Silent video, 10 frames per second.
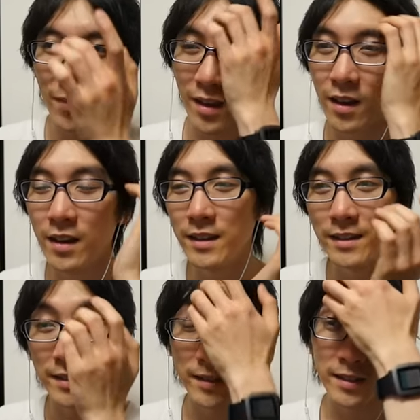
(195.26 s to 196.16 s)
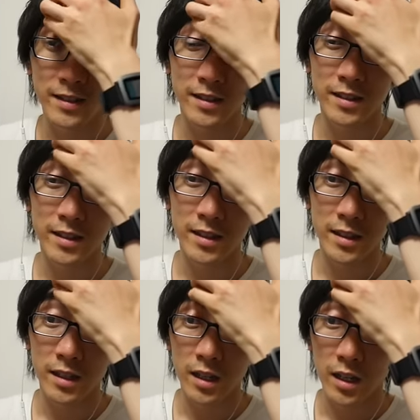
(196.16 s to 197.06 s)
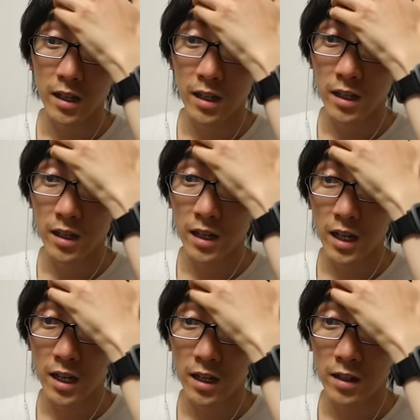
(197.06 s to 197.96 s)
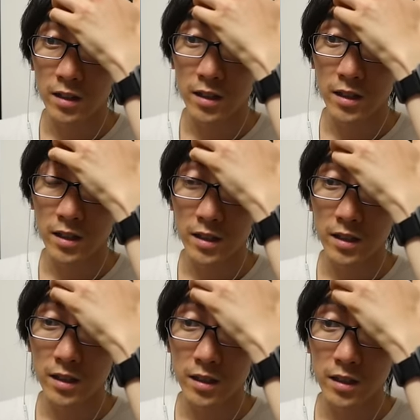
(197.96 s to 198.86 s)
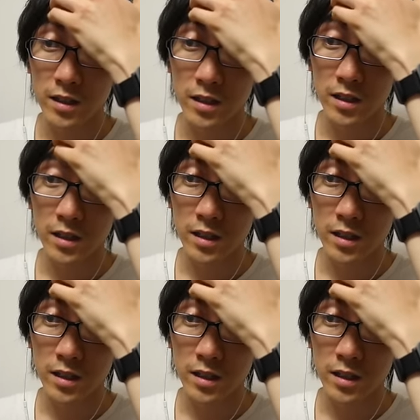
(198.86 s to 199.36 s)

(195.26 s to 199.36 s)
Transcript: (silence)